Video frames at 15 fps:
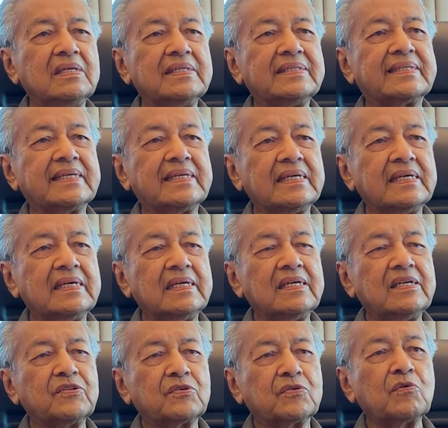You see?
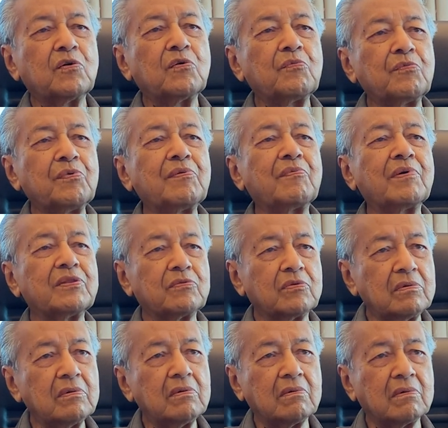So we want to
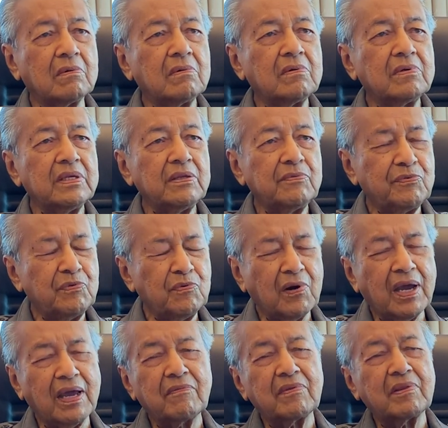know if you
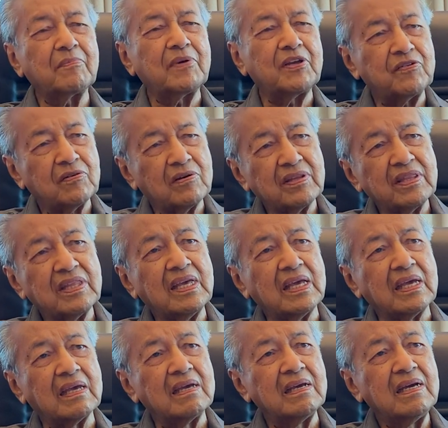have the majority
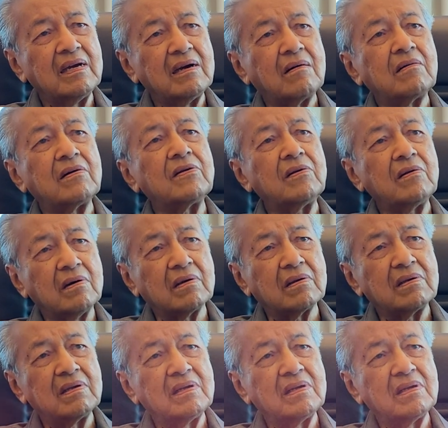or not.